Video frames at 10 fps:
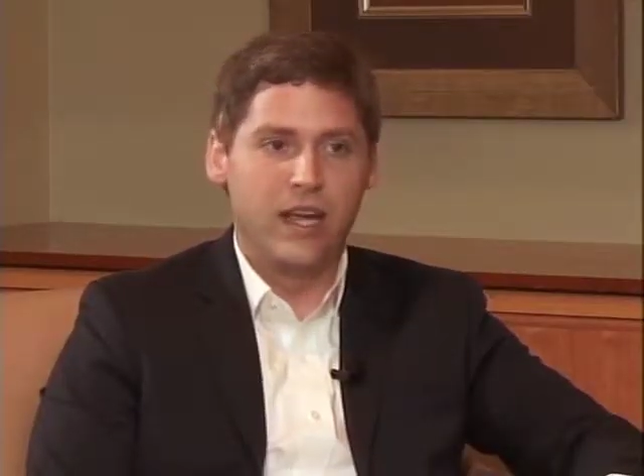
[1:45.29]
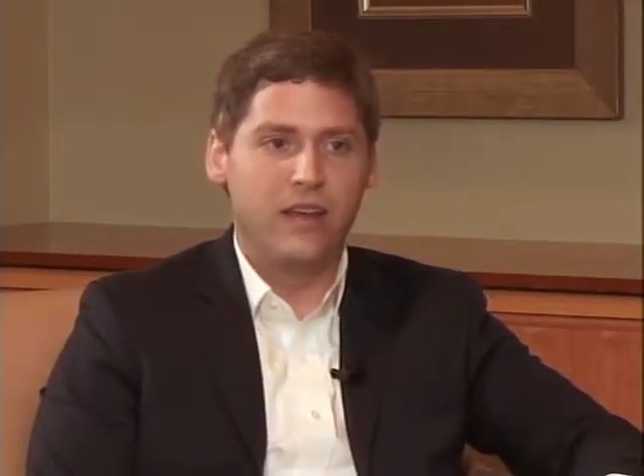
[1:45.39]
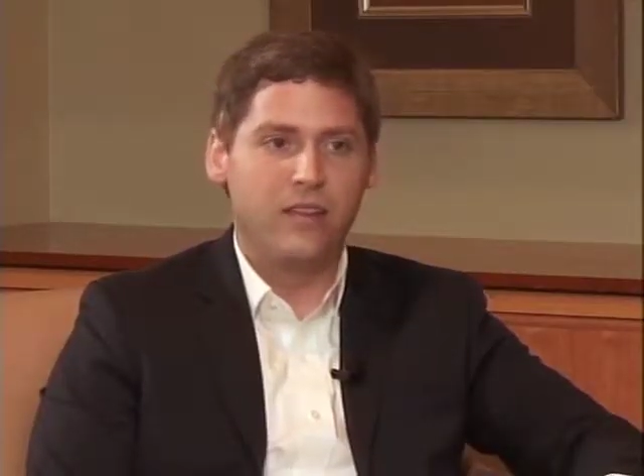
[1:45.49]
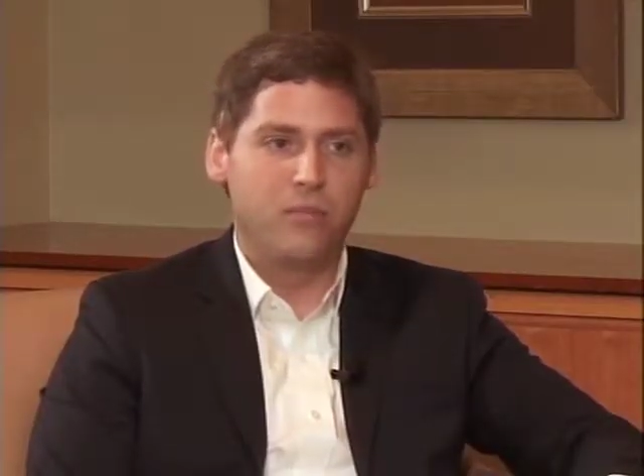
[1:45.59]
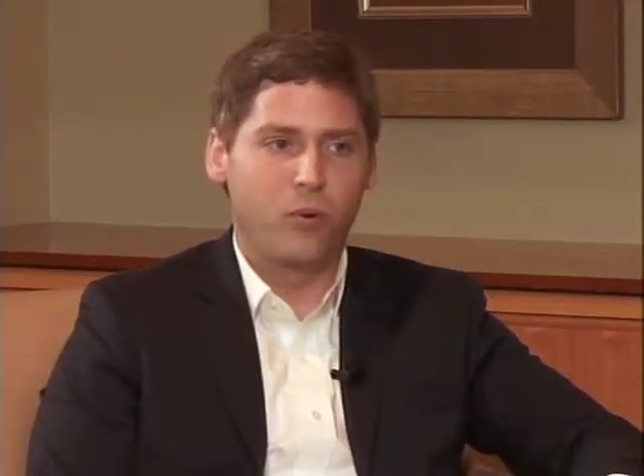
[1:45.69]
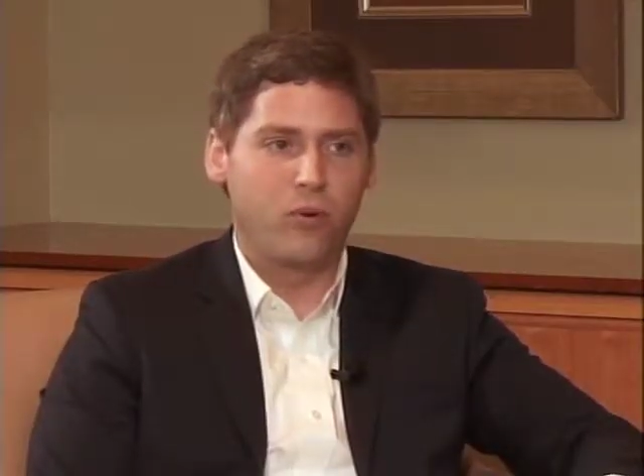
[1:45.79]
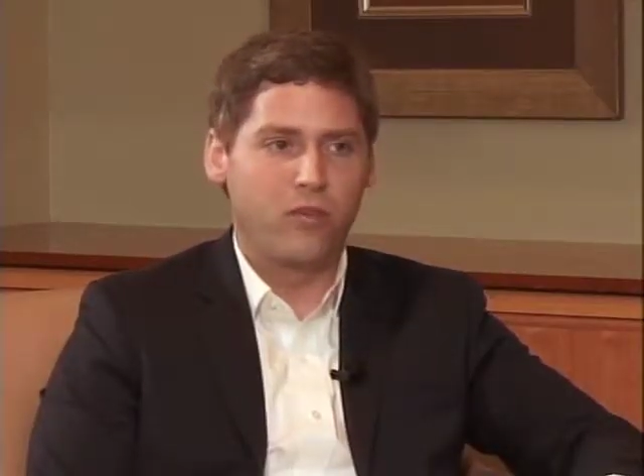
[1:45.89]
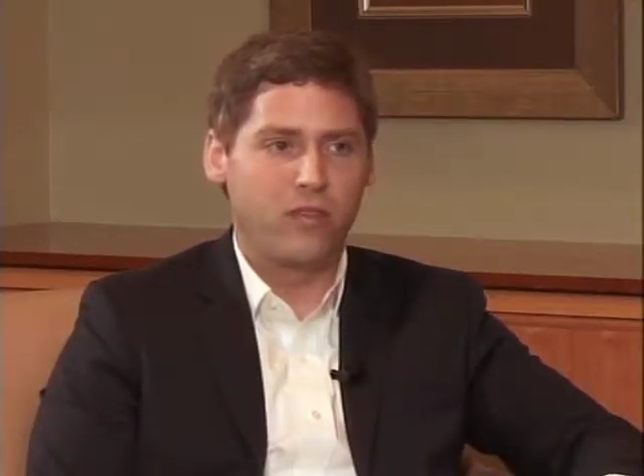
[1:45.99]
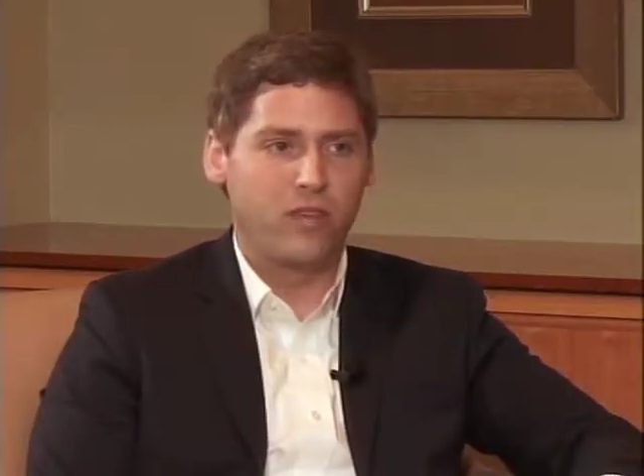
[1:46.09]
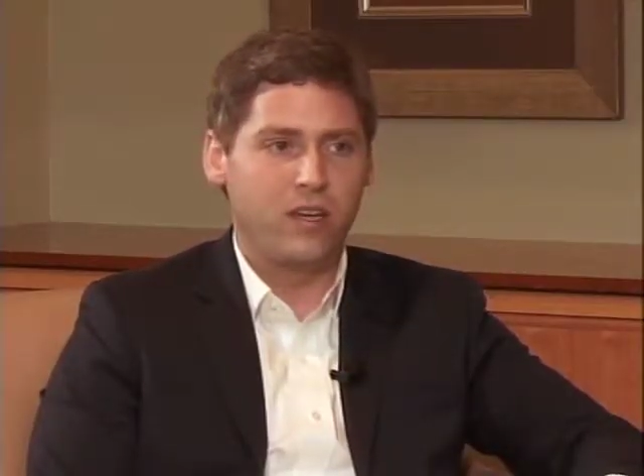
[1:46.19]
And the
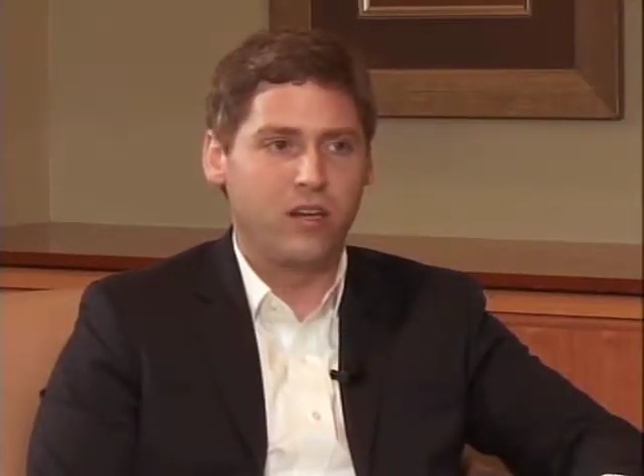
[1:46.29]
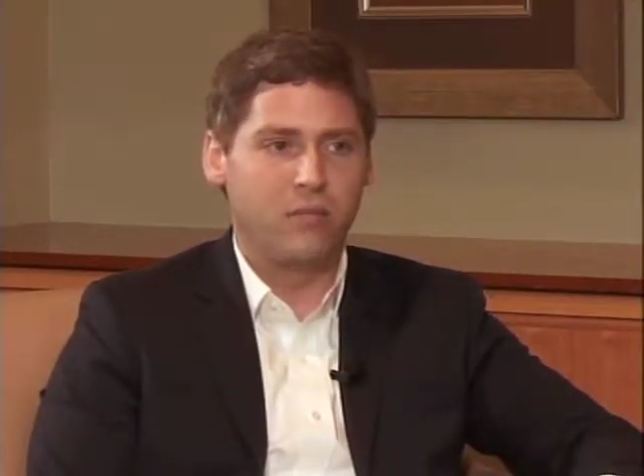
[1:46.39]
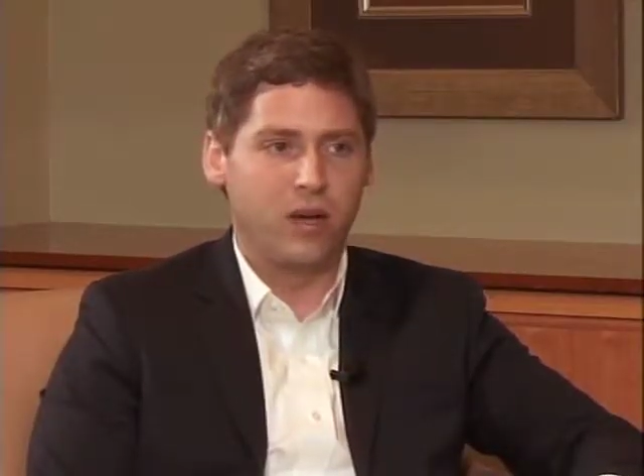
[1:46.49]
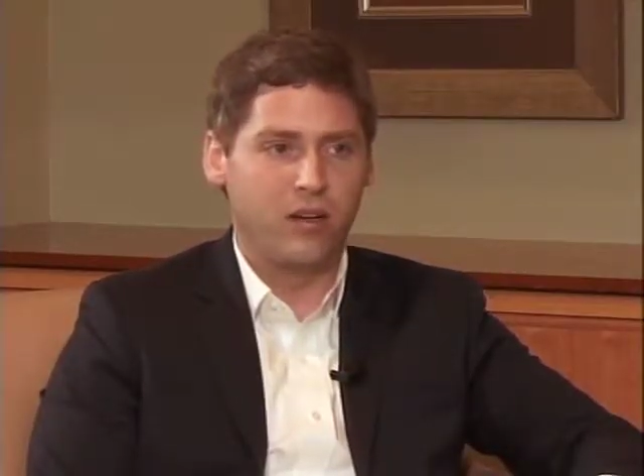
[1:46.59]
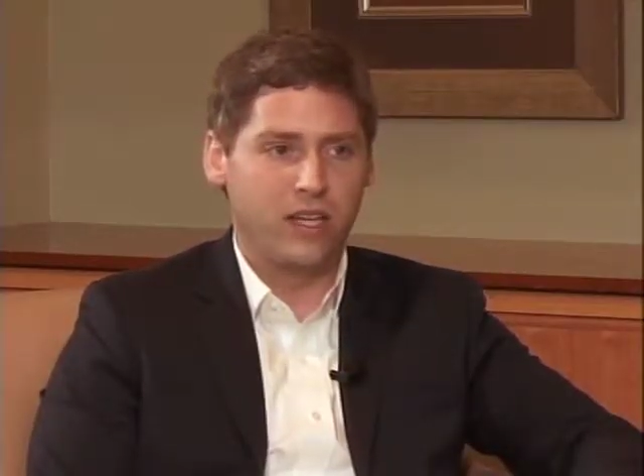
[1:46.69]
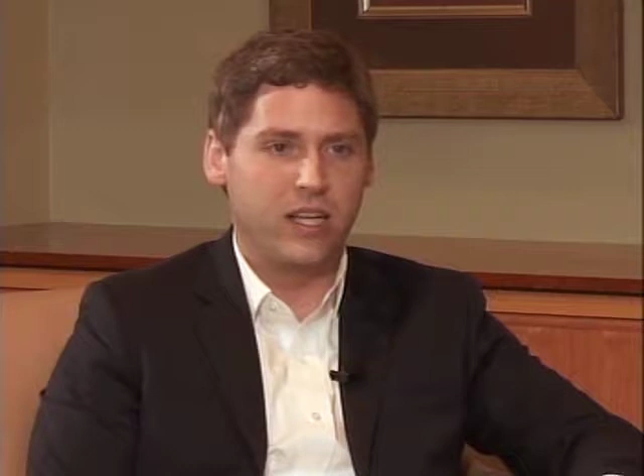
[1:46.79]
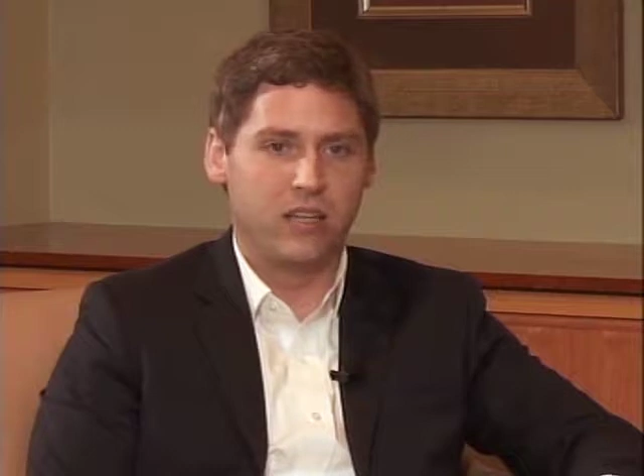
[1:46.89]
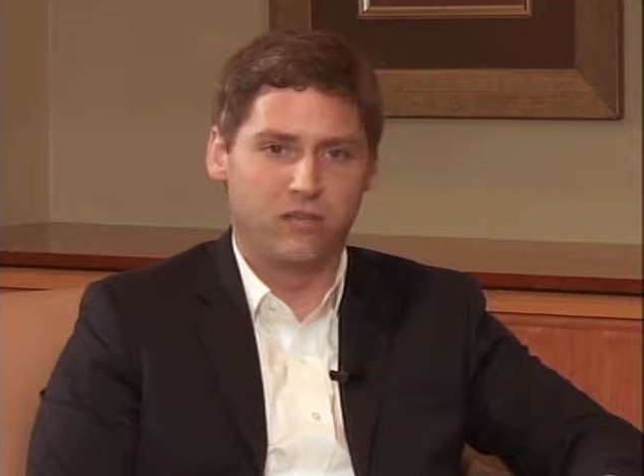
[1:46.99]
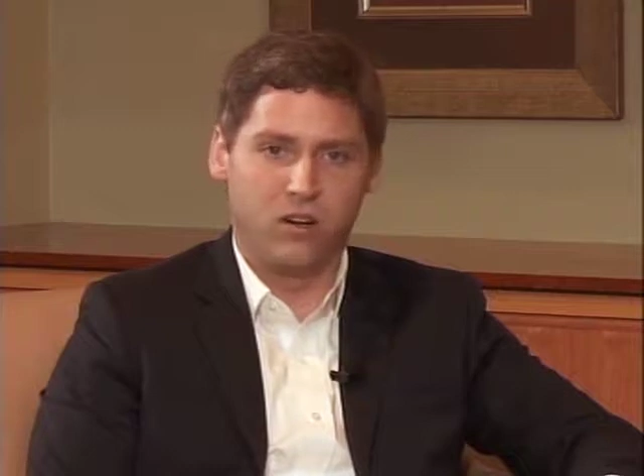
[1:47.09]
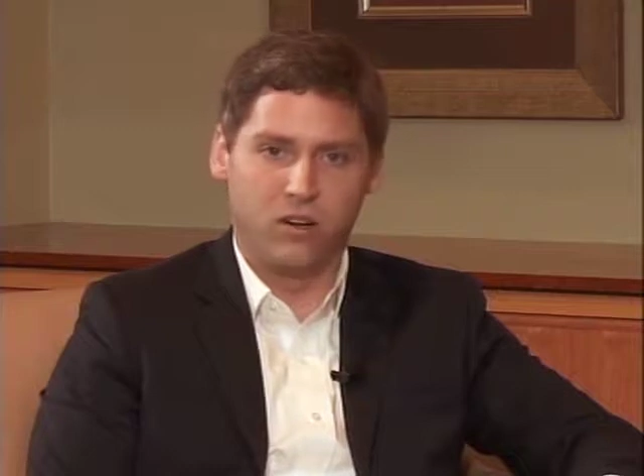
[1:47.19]
important thing about
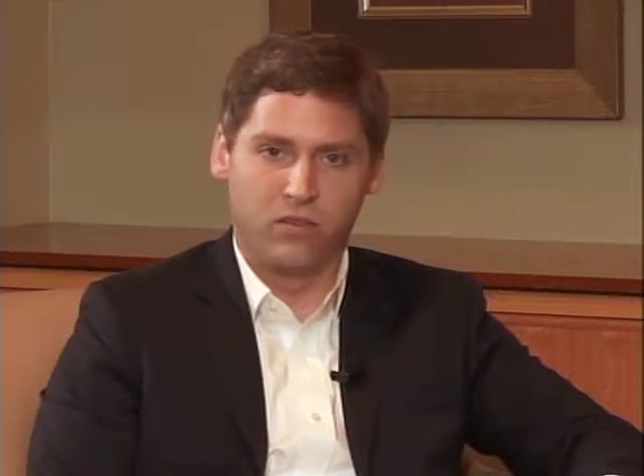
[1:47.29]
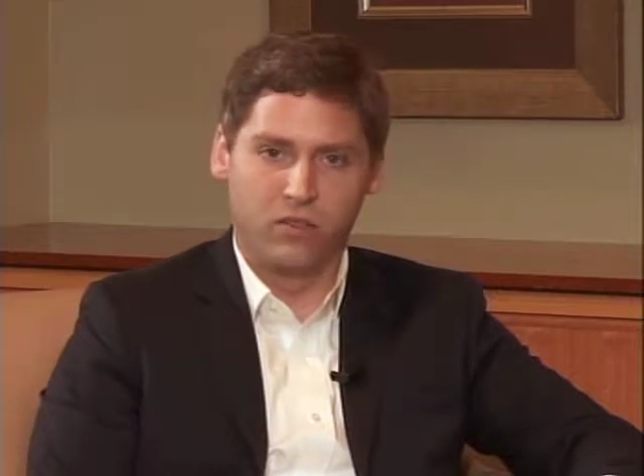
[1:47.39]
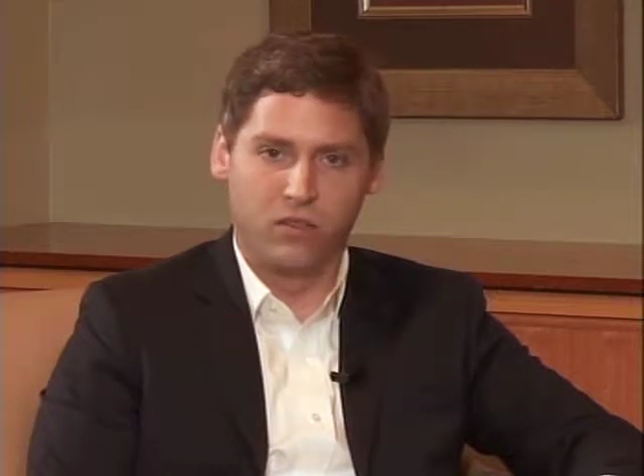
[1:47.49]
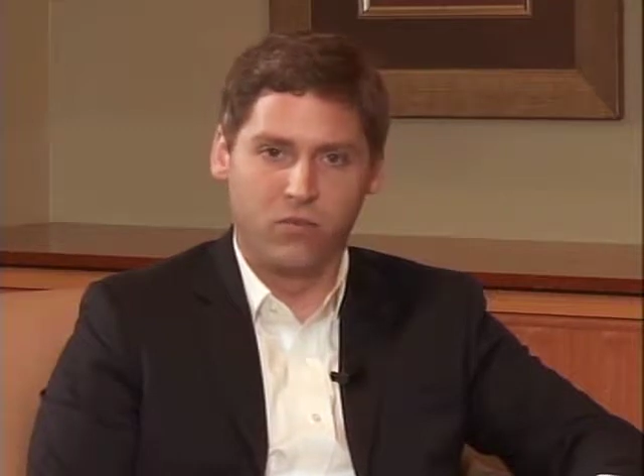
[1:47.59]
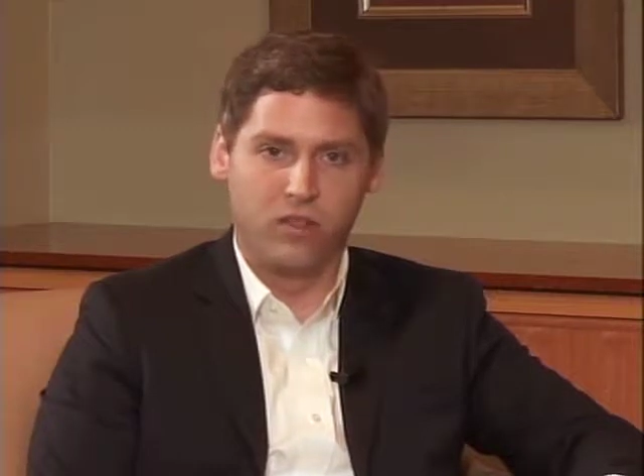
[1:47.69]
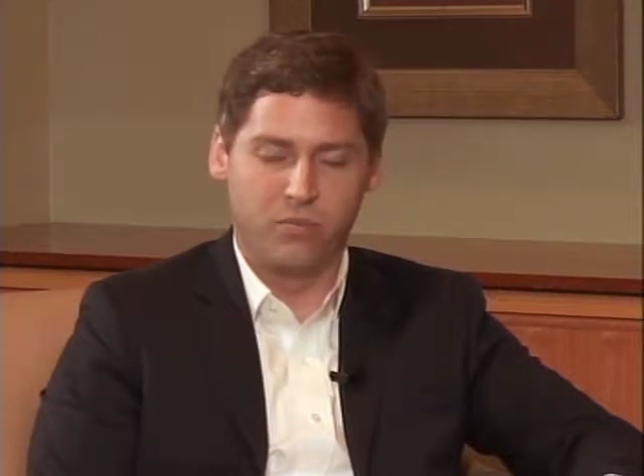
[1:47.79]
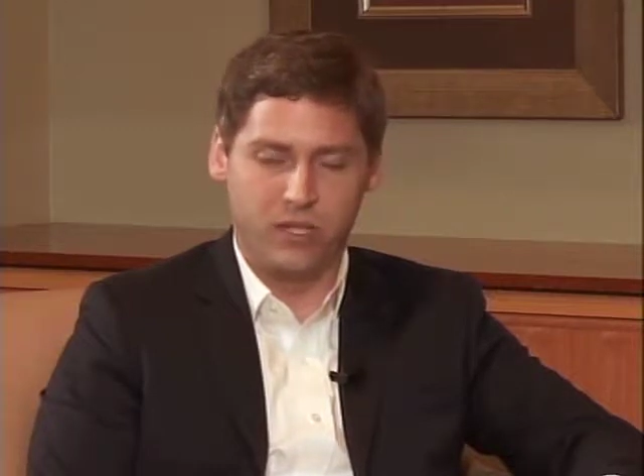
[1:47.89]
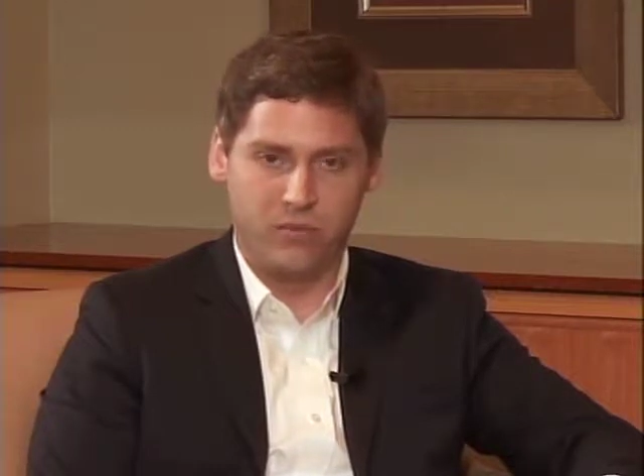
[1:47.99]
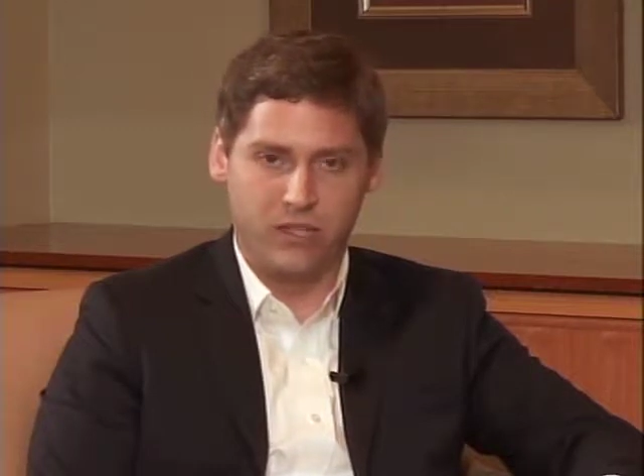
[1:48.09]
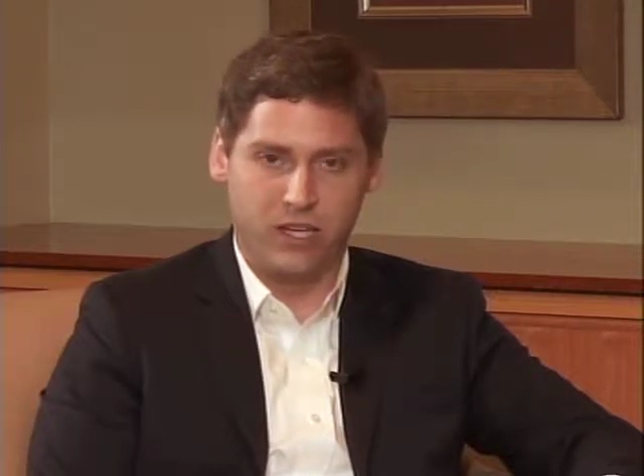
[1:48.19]
getting involved with the
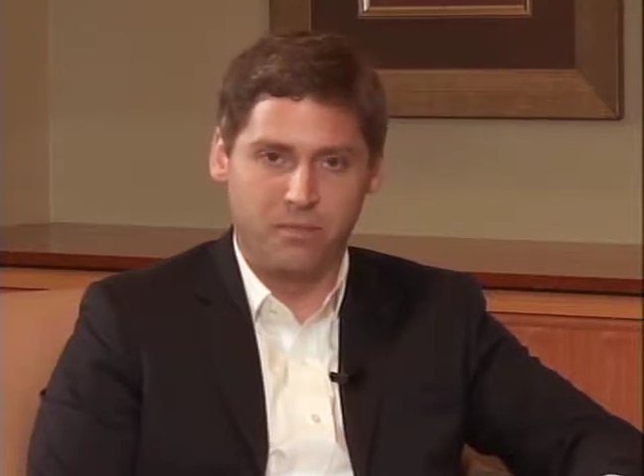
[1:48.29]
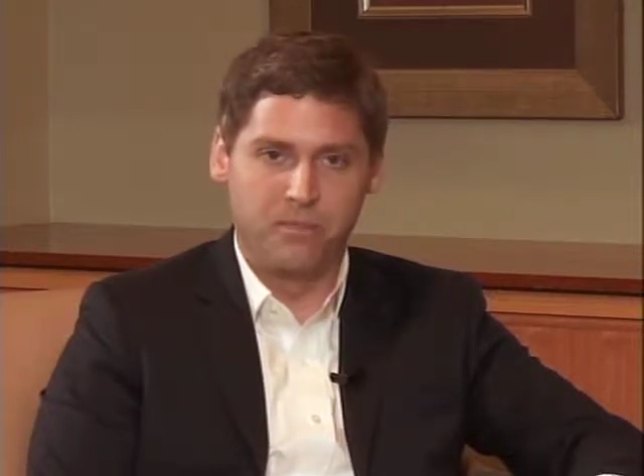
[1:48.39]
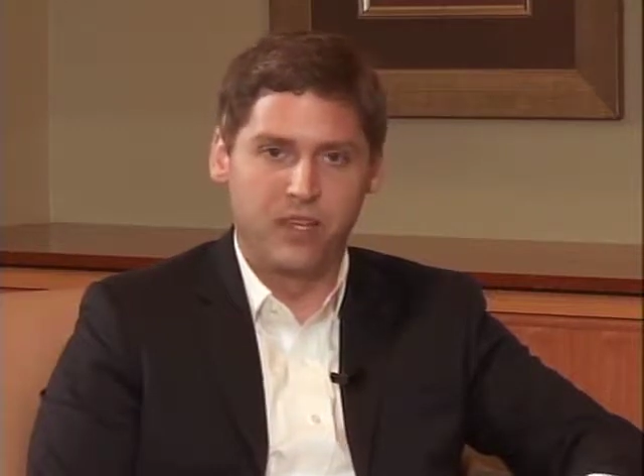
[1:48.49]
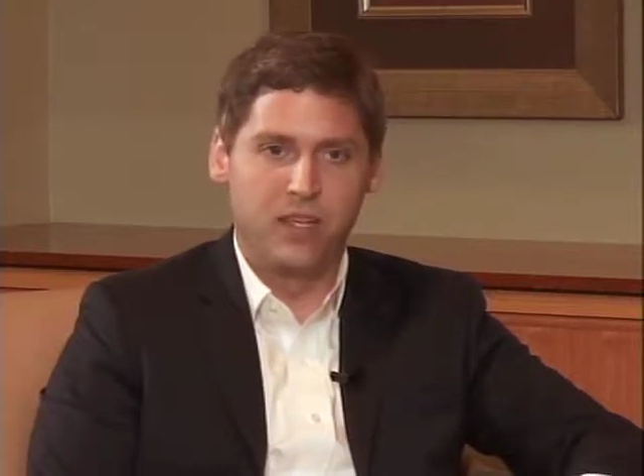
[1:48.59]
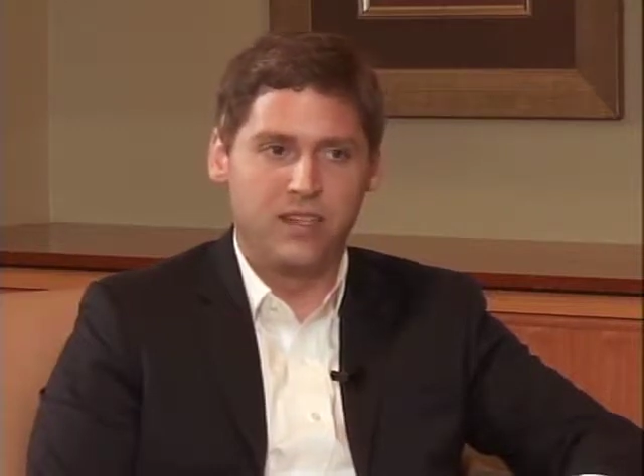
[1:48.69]
PBA